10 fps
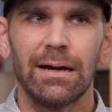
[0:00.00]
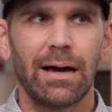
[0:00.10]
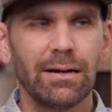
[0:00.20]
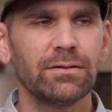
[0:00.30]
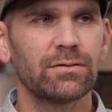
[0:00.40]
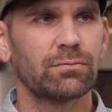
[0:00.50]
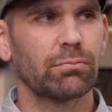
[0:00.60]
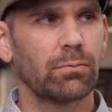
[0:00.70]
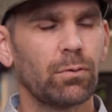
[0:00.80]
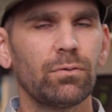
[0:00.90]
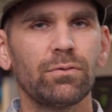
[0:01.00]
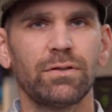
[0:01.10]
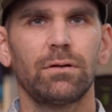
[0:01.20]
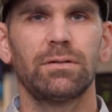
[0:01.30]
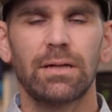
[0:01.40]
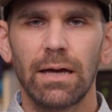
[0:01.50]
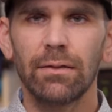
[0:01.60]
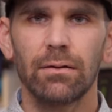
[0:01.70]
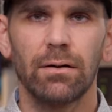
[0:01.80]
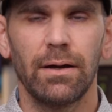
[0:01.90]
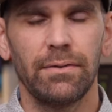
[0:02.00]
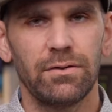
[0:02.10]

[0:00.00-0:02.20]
kind of just rolls all together and